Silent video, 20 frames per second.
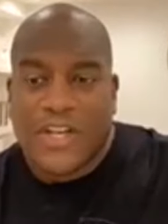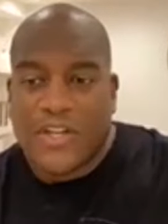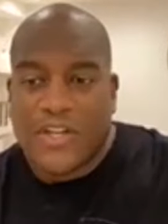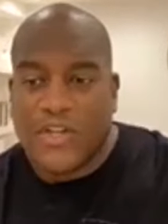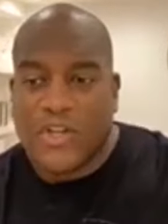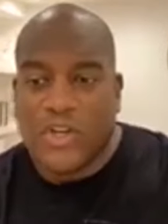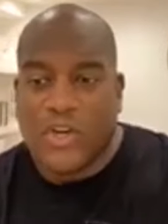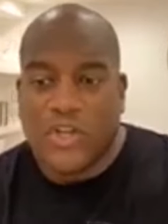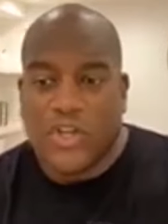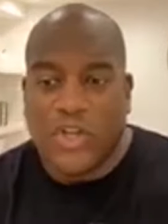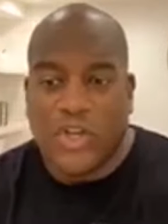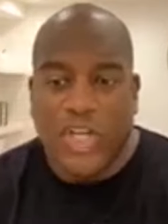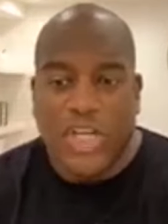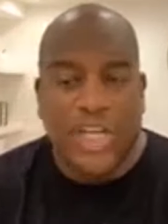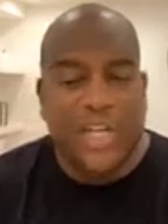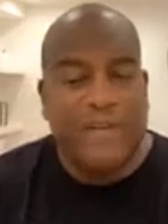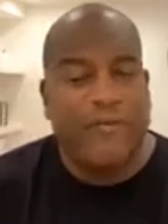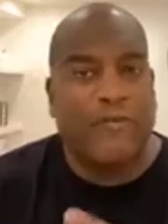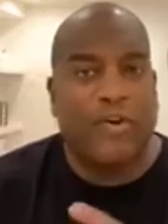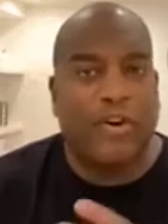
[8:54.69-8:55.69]
You, you, know, you
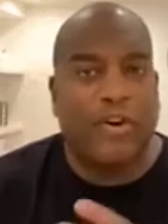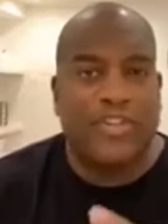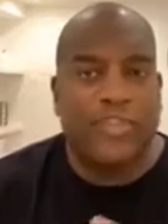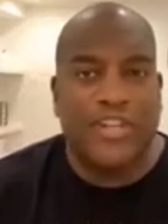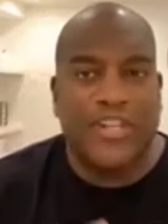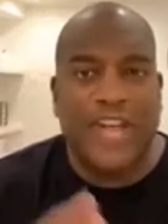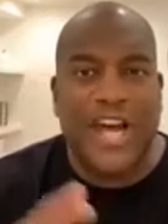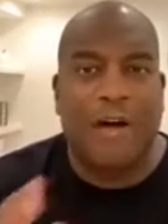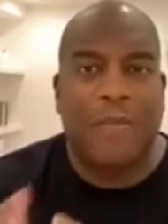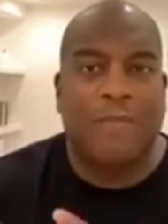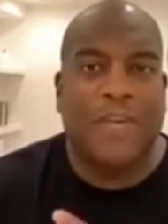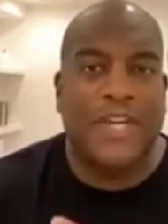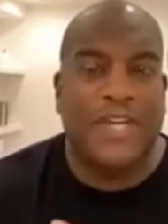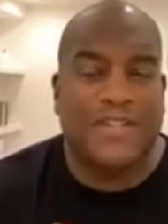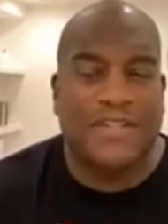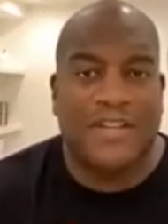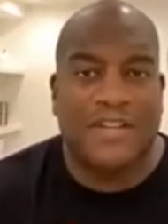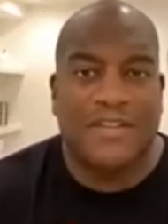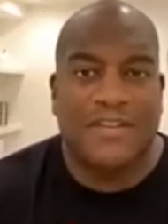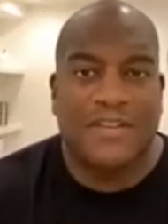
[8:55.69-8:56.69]
need versatile
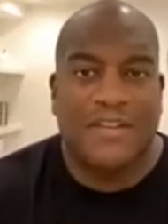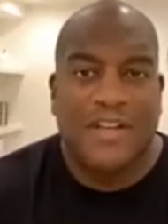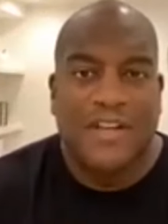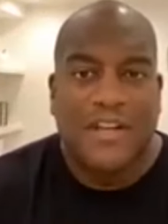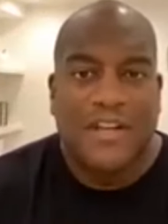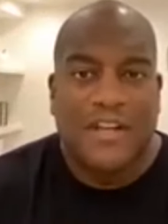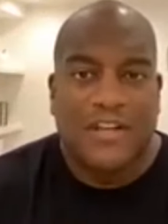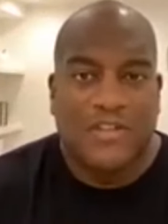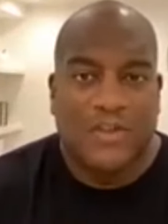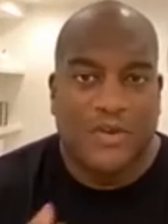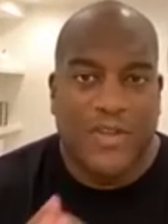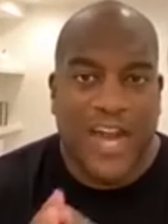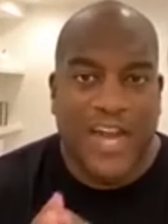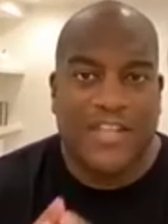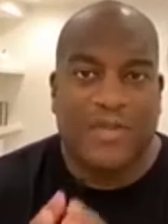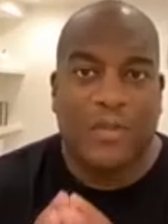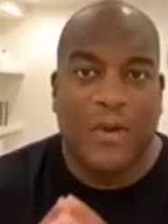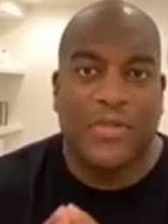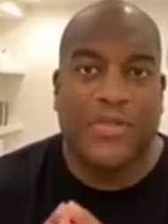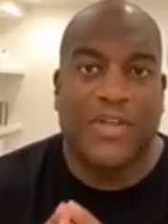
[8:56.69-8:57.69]
pieces. So
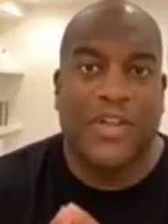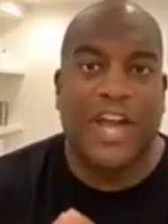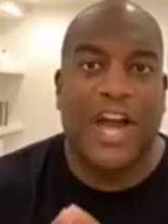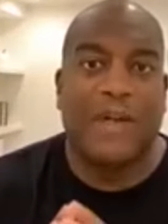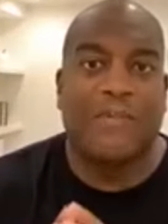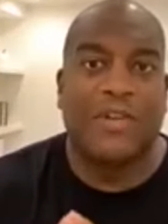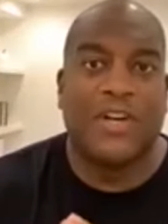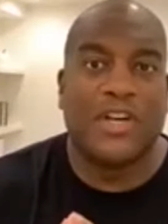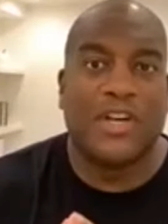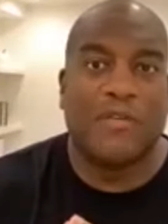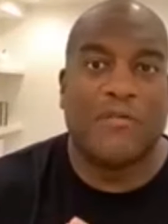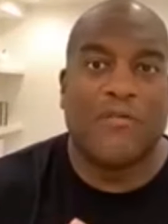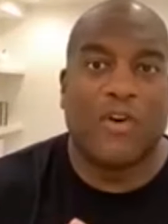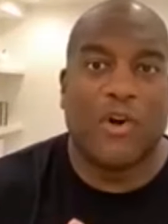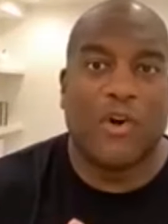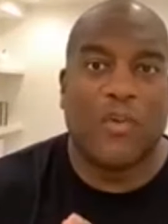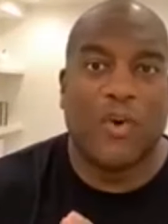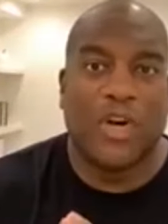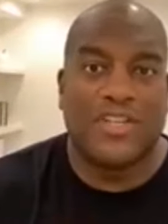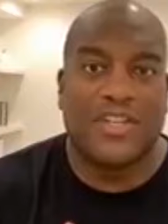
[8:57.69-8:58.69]
that's one thing I'm looking
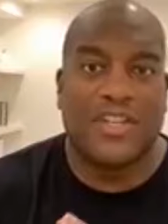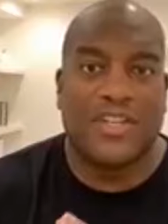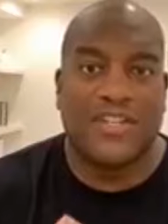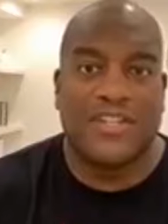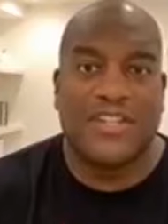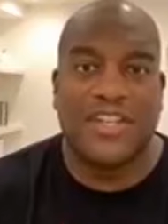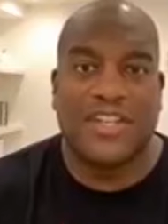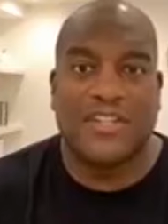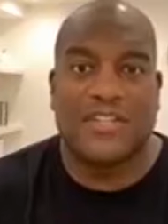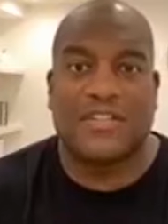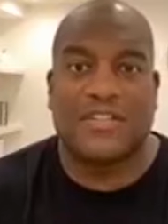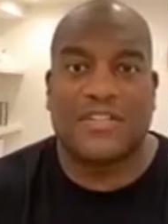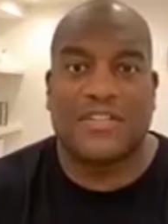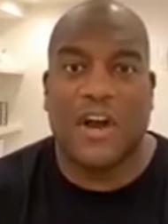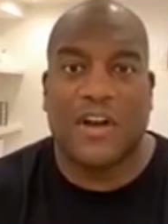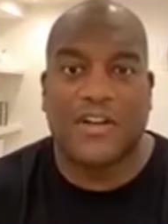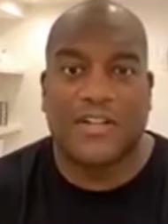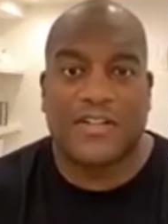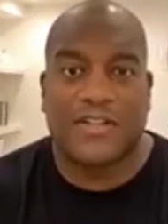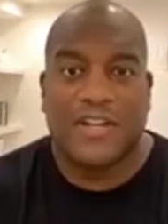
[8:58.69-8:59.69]
for once this season
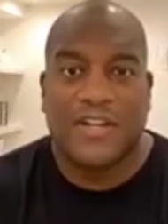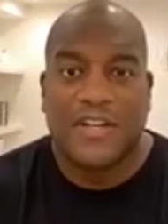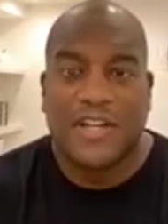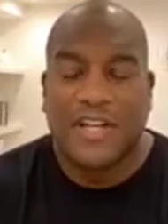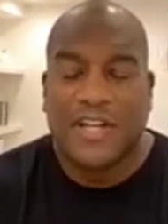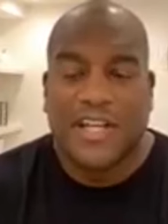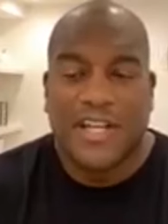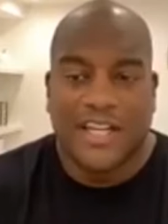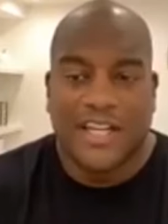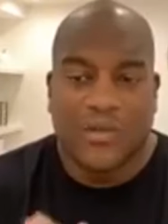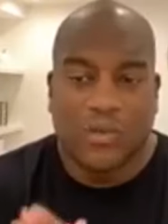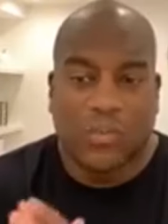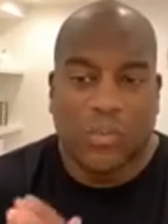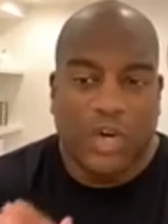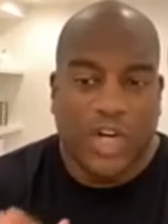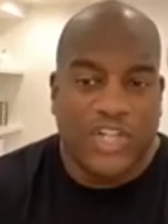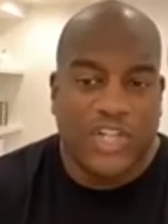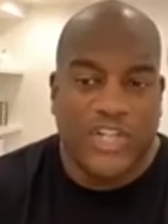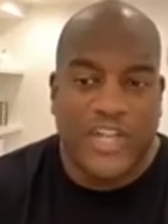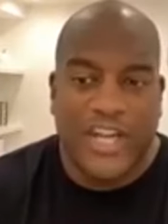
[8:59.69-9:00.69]
starts is
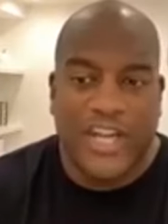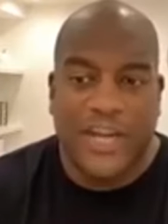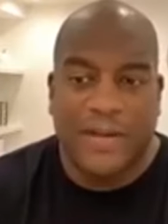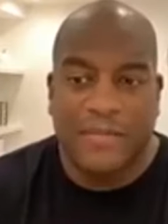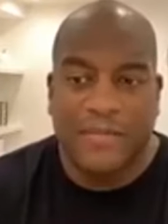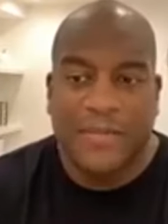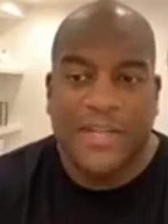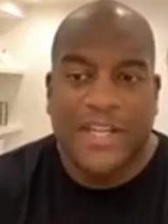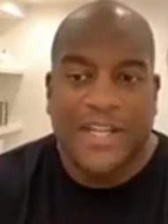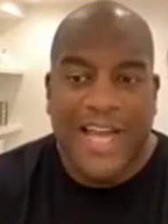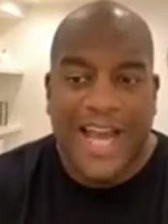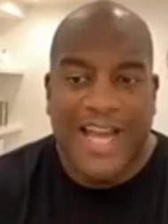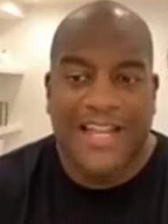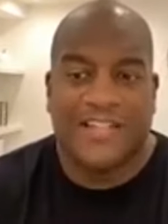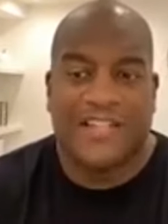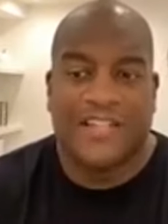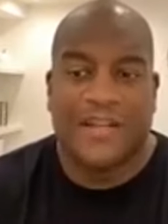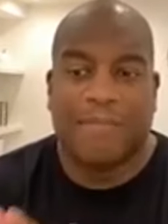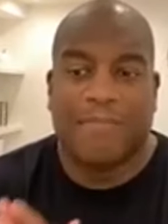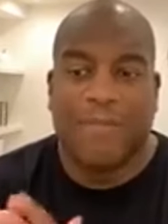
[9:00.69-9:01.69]
which team
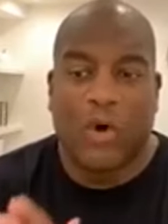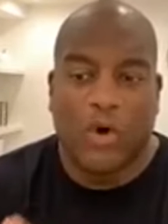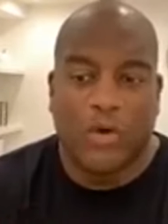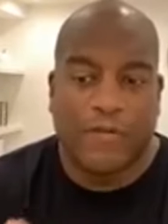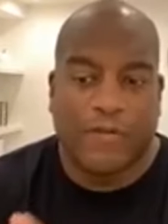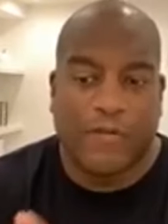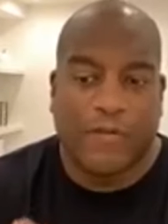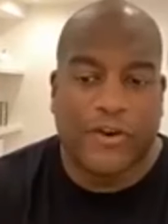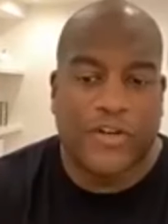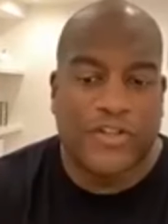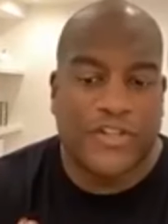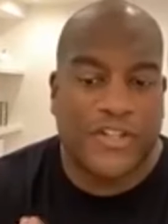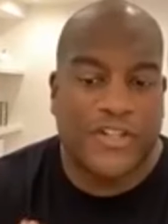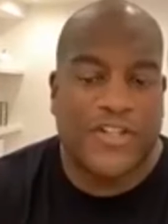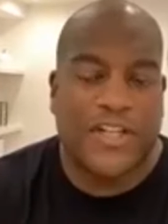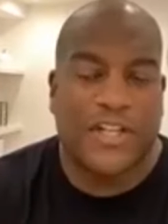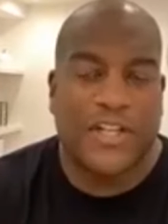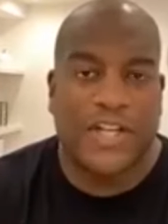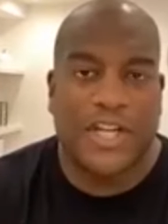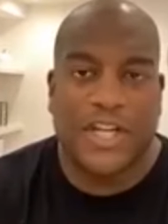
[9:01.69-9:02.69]
has the most
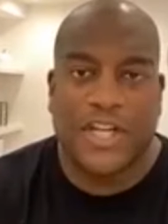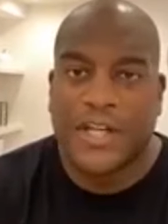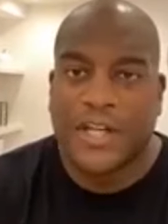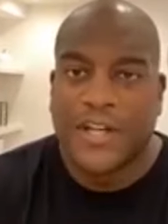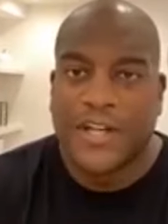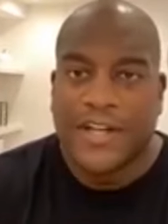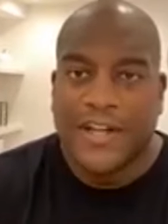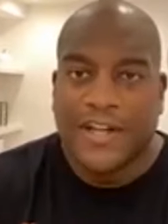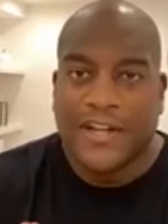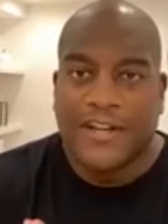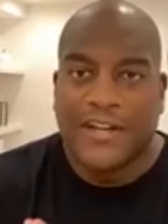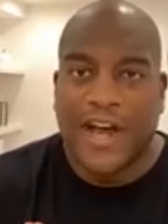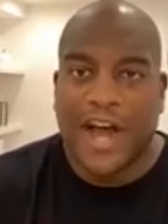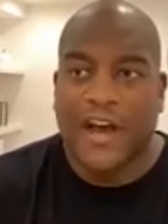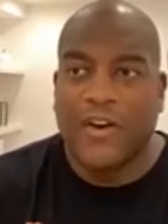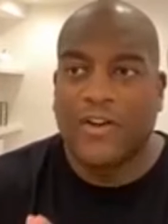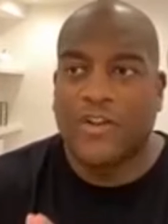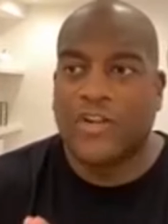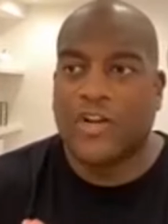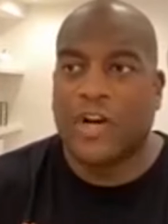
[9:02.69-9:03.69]
versatility,
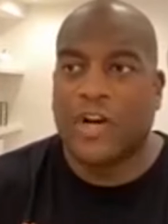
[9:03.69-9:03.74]
not in